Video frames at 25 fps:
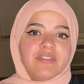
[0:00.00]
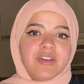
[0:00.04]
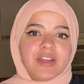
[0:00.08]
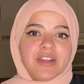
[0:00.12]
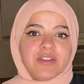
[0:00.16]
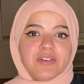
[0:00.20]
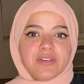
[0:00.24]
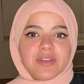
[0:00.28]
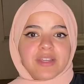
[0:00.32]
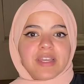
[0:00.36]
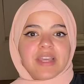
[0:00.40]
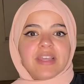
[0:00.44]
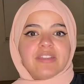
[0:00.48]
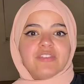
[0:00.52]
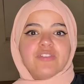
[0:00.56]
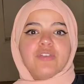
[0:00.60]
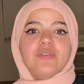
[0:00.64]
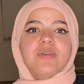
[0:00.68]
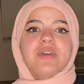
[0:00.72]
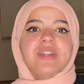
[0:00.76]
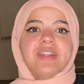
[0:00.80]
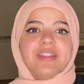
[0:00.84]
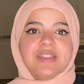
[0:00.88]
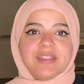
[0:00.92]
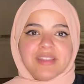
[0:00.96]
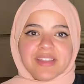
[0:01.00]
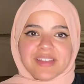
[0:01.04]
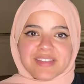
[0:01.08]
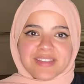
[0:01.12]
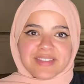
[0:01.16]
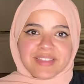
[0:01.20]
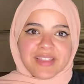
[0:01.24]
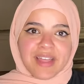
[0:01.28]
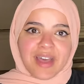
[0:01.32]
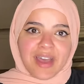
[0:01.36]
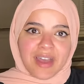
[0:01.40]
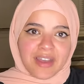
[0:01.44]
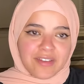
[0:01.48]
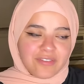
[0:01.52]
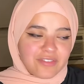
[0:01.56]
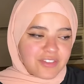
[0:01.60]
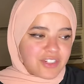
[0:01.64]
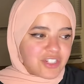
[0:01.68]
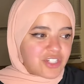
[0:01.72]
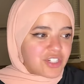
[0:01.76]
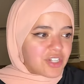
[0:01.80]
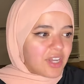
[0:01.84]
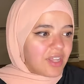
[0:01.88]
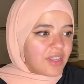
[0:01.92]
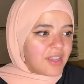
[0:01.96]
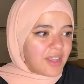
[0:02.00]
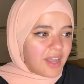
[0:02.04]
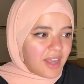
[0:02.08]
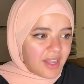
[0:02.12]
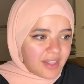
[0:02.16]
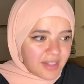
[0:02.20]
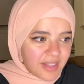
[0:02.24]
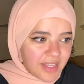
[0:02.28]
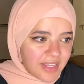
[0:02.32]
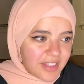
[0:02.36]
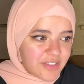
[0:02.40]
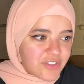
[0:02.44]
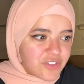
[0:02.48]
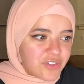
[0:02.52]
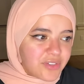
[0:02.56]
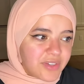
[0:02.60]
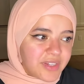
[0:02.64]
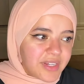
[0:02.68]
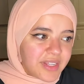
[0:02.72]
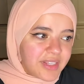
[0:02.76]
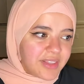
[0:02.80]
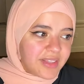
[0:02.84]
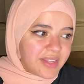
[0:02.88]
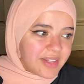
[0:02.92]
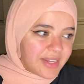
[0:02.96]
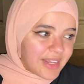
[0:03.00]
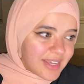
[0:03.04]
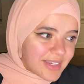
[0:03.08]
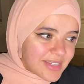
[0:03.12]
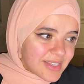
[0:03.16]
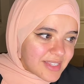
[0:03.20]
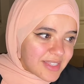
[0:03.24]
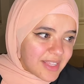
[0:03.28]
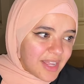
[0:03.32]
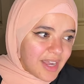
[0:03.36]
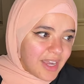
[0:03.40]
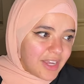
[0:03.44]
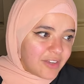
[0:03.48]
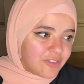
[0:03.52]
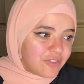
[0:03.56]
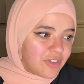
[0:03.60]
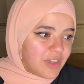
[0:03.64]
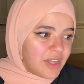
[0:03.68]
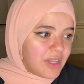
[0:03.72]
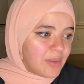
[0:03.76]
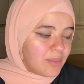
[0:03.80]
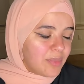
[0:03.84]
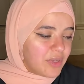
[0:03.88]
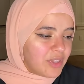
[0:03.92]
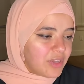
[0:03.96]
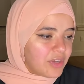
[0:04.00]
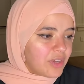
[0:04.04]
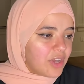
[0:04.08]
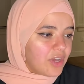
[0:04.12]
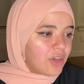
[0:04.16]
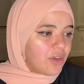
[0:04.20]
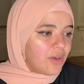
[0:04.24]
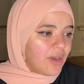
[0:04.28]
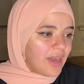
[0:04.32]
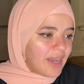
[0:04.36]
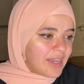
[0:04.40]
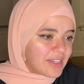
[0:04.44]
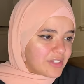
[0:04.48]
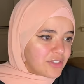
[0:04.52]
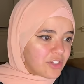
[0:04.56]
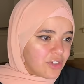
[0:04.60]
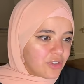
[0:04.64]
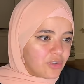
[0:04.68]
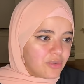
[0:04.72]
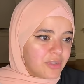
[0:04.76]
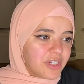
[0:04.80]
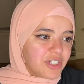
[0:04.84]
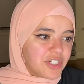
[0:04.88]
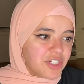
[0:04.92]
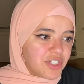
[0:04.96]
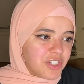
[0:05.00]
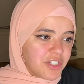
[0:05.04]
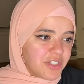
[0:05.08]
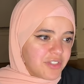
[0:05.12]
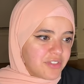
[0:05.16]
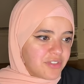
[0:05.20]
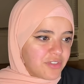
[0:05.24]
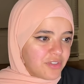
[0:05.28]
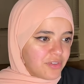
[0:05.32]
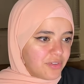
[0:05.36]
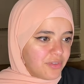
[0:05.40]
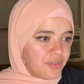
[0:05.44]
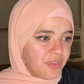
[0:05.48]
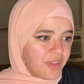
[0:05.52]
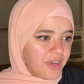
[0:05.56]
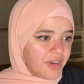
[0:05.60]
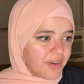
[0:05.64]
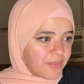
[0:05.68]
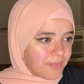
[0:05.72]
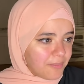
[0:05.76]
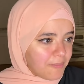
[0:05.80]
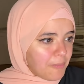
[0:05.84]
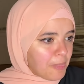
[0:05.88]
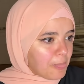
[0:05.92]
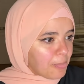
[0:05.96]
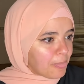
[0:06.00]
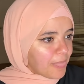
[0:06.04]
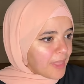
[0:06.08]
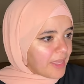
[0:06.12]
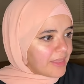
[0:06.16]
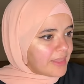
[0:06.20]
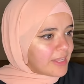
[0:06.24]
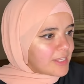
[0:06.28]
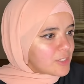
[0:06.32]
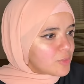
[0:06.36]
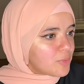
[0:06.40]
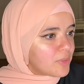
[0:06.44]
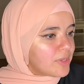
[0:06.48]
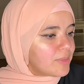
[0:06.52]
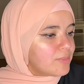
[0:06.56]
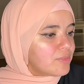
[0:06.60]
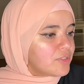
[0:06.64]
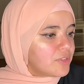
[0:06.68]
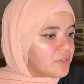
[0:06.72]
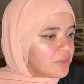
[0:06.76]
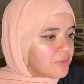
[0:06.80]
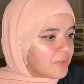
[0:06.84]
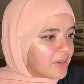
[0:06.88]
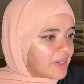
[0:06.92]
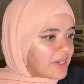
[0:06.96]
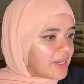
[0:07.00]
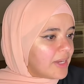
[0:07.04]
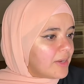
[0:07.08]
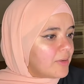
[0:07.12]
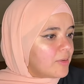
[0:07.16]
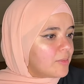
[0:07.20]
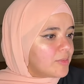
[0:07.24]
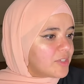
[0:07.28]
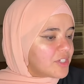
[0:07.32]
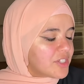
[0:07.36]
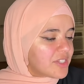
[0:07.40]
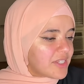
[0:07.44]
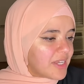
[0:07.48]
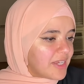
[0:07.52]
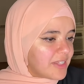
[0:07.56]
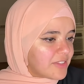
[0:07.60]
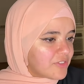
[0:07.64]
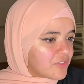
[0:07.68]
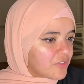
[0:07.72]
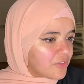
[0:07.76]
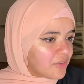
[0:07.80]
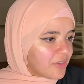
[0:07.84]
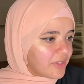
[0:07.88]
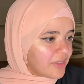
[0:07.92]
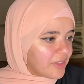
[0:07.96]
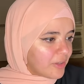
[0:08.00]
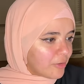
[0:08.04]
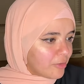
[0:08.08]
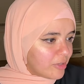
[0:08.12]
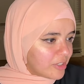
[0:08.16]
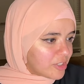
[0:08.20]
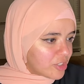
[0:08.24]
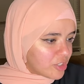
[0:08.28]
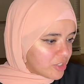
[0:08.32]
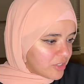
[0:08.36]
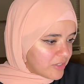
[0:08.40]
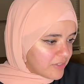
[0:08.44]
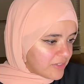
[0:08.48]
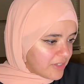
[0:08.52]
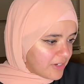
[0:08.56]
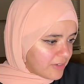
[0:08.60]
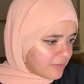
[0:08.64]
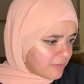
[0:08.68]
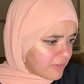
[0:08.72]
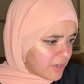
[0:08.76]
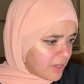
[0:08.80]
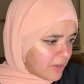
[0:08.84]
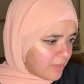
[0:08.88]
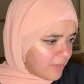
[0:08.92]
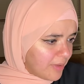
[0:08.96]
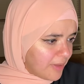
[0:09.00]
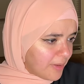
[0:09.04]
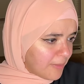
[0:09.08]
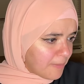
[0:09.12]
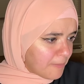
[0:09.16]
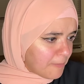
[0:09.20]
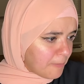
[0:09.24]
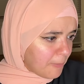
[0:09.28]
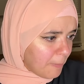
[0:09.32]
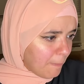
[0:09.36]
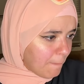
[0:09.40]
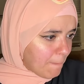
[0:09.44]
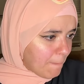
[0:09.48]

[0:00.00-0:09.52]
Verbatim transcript: If I don't get to it in this live, inshallah, I'll answer it in the next live, but you can go ask your questions through there. And that's what I'm doing right now. I'm just answering the questions that have come in.